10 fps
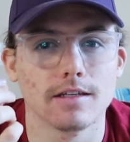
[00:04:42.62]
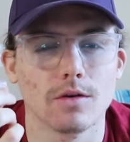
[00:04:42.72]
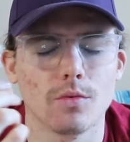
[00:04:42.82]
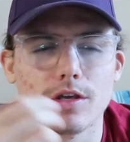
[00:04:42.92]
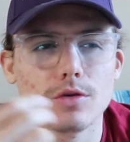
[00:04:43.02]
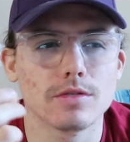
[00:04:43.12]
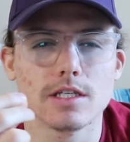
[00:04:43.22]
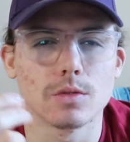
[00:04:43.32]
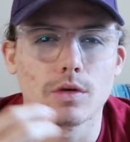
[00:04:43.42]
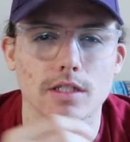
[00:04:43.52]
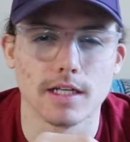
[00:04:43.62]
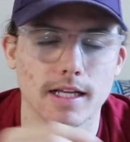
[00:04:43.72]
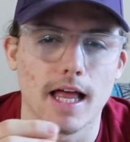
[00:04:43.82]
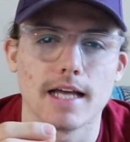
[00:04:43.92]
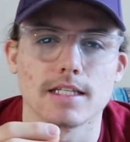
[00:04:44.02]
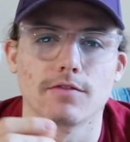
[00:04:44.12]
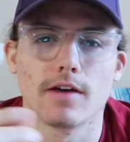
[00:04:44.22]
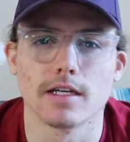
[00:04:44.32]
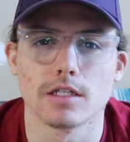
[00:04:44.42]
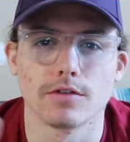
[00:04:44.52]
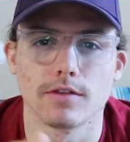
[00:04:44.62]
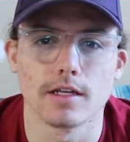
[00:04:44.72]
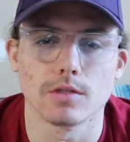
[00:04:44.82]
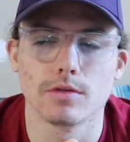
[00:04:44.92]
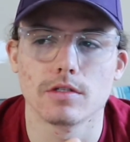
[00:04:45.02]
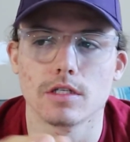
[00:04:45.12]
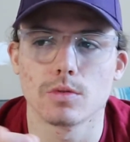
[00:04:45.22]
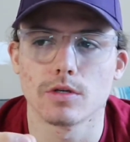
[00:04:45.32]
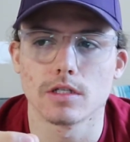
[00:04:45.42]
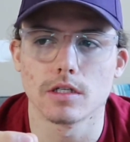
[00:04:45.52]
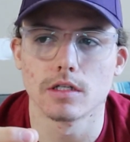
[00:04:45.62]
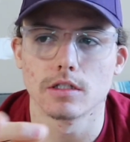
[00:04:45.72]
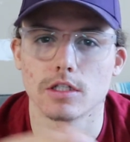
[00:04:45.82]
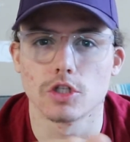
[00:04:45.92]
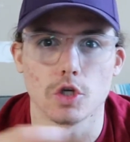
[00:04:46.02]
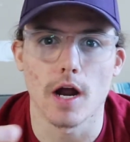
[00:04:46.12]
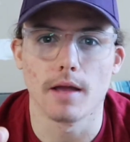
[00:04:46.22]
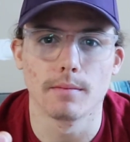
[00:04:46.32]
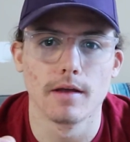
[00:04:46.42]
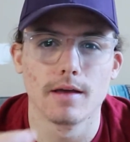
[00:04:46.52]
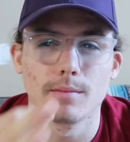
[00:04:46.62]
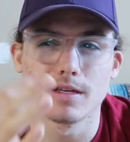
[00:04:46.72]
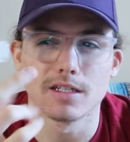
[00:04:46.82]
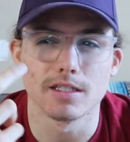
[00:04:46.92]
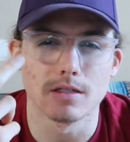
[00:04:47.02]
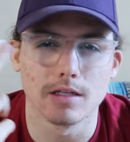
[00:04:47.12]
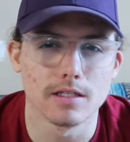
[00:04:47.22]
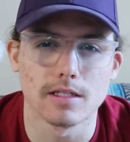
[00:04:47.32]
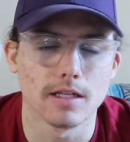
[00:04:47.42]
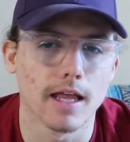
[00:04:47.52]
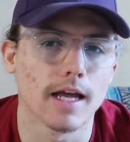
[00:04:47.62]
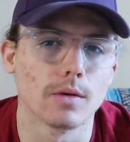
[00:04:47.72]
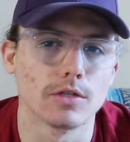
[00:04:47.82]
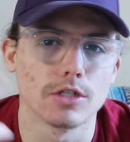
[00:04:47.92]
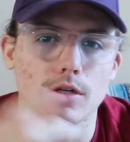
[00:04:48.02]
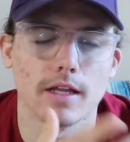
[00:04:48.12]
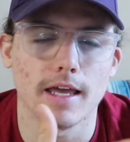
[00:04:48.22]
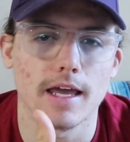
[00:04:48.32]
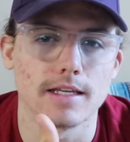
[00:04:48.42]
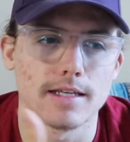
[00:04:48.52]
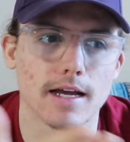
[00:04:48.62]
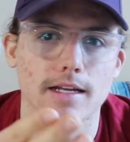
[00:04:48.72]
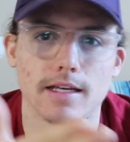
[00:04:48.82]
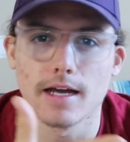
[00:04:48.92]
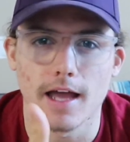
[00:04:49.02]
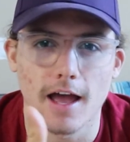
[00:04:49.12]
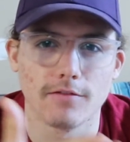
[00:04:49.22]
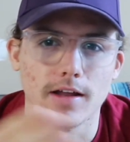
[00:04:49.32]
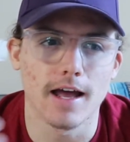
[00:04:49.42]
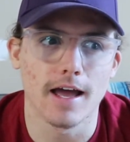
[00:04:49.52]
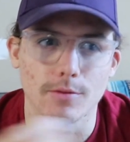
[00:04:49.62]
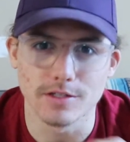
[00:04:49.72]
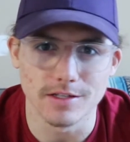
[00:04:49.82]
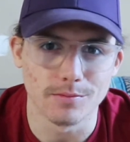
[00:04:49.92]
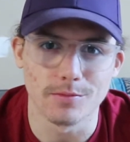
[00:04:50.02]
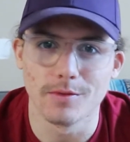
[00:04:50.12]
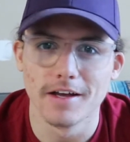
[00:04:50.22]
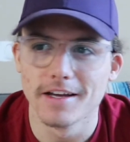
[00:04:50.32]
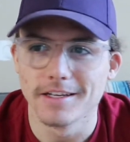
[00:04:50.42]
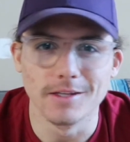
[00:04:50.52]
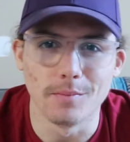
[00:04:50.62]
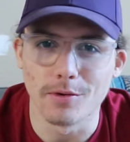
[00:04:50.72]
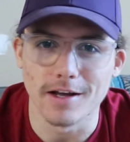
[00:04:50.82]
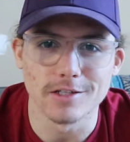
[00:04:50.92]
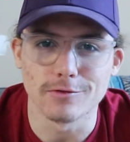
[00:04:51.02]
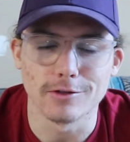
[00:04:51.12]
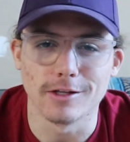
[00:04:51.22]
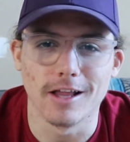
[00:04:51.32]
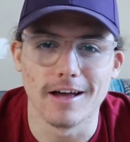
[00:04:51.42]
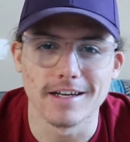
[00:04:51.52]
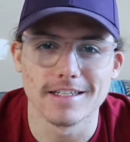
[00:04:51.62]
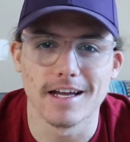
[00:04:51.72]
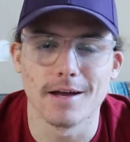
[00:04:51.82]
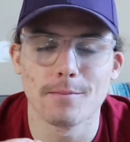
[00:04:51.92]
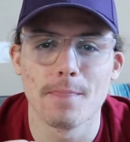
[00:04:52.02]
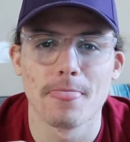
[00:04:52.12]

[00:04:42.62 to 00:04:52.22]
we use these words to classify certain things. We use these words to describe because it's the language, anxiety. Yeah, I have it. I was depressed for the longest time.